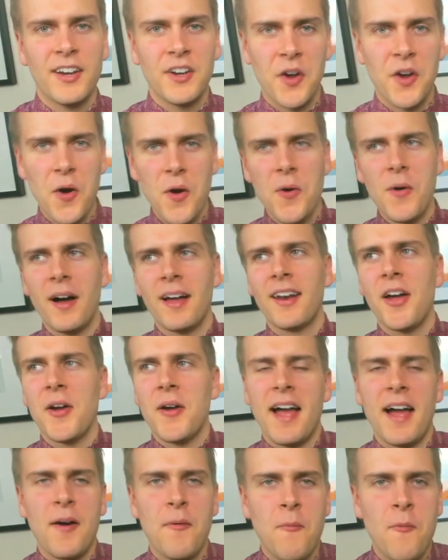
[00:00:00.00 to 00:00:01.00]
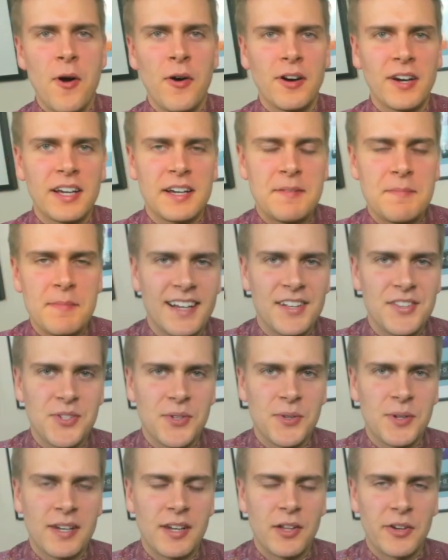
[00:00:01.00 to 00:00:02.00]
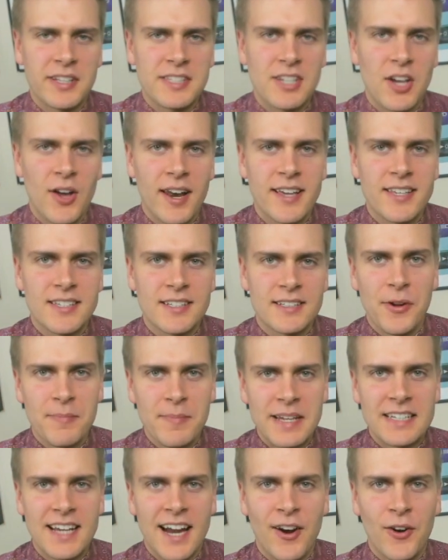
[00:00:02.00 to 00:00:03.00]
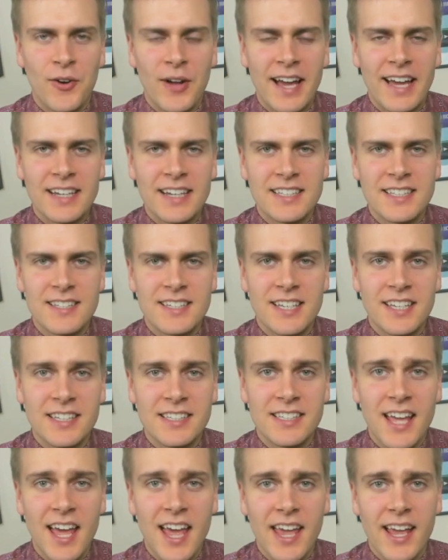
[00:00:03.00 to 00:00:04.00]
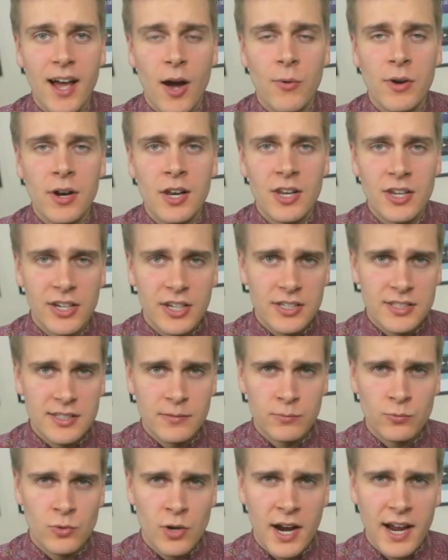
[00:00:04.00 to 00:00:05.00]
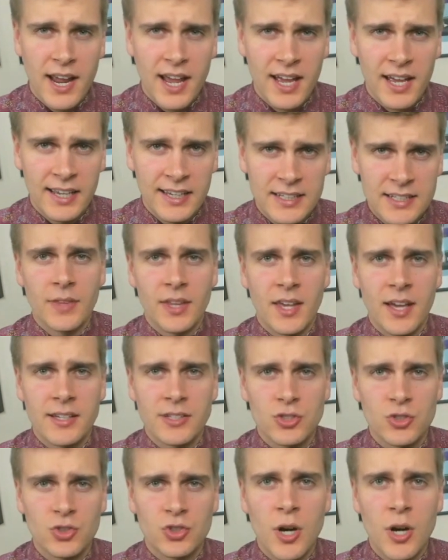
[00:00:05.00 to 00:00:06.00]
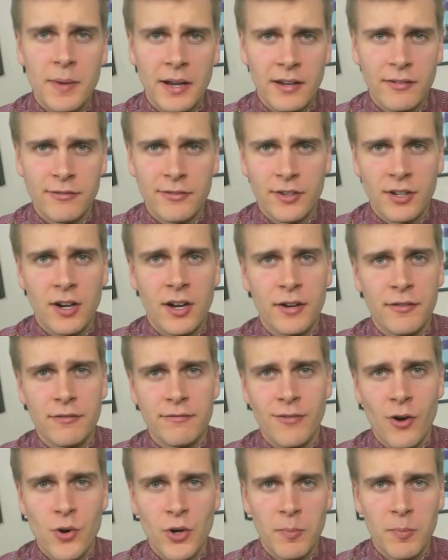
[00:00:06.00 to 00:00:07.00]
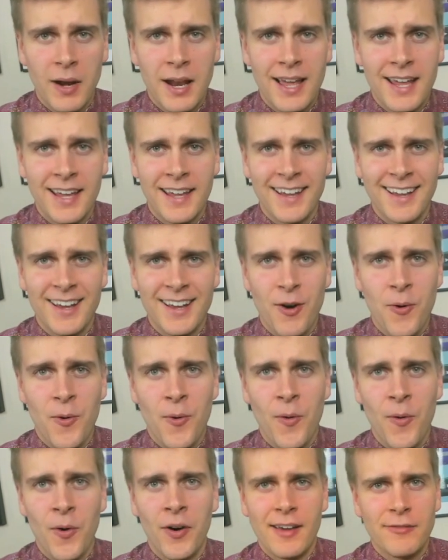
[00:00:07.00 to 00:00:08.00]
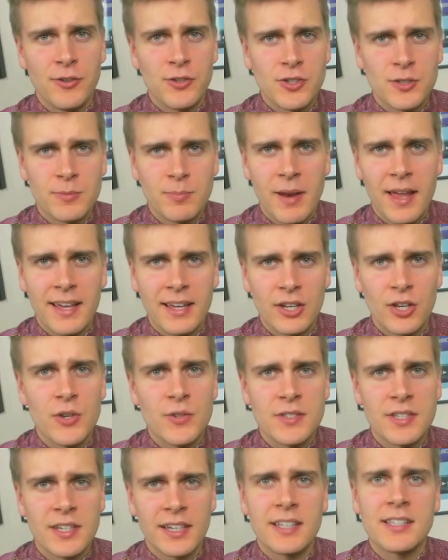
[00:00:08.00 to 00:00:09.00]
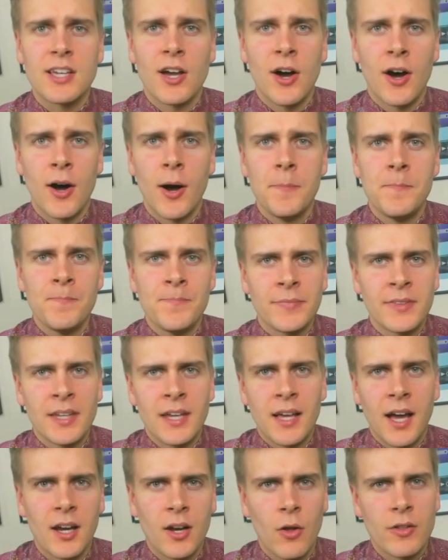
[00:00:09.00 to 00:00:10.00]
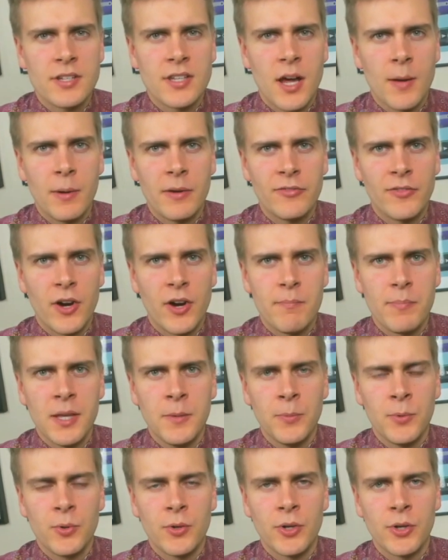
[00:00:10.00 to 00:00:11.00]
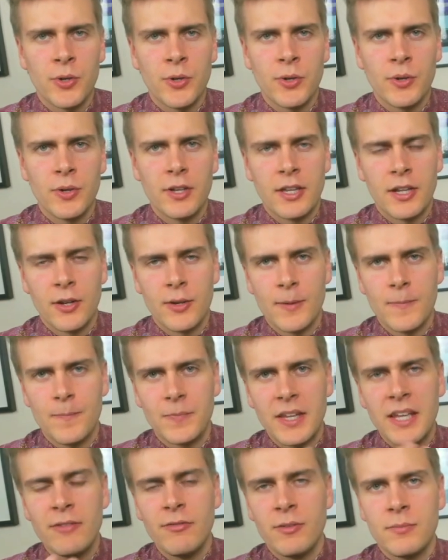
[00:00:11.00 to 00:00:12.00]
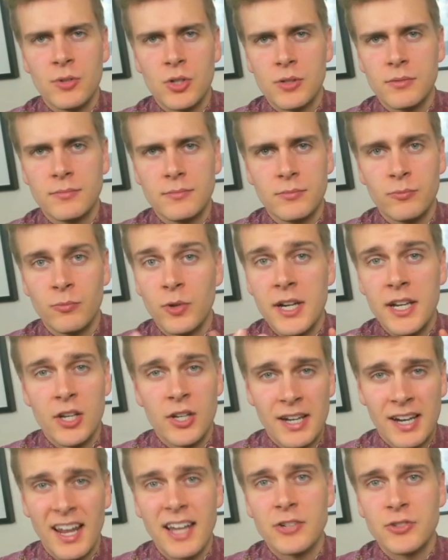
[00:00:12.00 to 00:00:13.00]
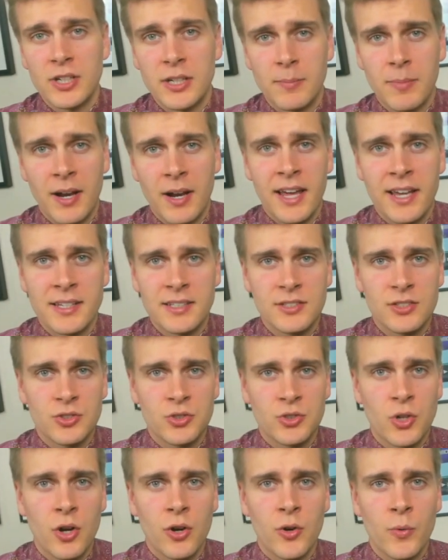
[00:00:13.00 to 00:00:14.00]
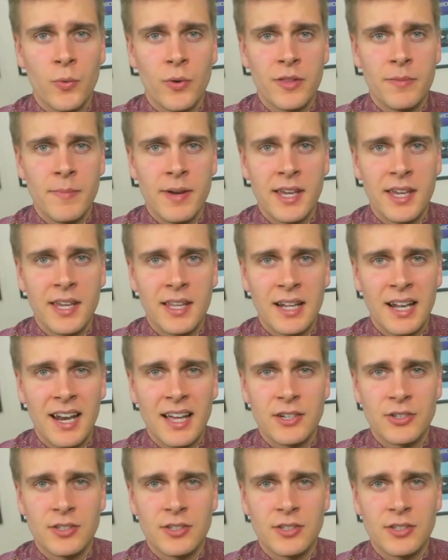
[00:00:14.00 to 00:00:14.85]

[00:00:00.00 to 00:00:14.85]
Cool, hello and welcome to a little guitar lesson. Me, Daryl, and today I want to look at some right hand strumming for kind of folk playing, or if you're just playing acoustic guitar. A lot of the time I find people who, you know, even really good electric players struggle with making an